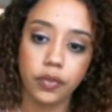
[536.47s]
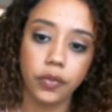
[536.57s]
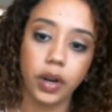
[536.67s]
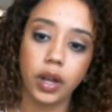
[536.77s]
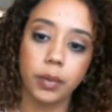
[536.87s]

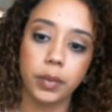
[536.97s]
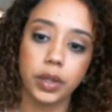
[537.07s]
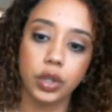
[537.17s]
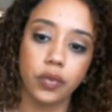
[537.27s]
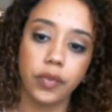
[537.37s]
from
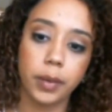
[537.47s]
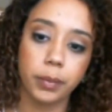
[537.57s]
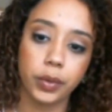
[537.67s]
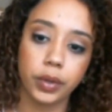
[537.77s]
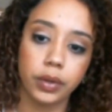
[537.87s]

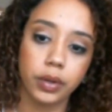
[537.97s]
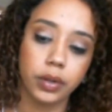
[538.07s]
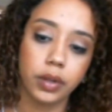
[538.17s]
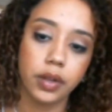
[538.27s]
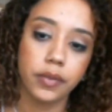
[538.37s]
November
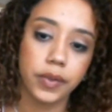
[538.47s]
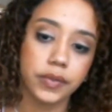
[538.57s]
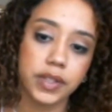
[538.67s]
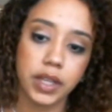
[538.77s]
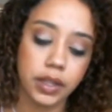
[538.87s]

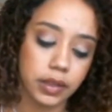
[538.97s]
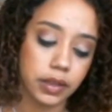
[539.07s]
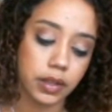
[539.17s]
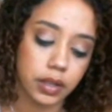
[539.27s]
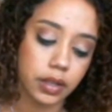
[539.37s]
15th
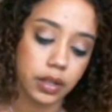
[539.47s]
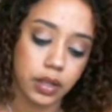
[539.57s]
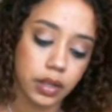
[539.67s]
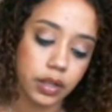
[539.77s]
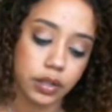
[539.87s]

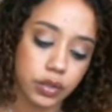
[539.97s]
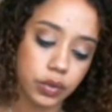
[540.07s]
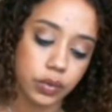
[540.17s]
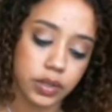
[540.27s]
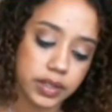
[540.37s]

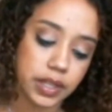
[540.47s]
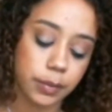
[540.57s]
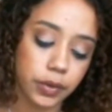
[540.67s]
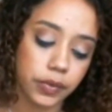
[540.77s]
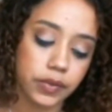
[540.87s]
to
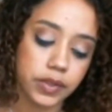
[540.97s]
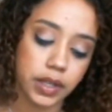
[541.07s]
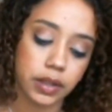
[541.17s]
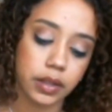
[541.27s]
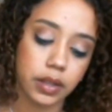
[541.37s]
December 15th?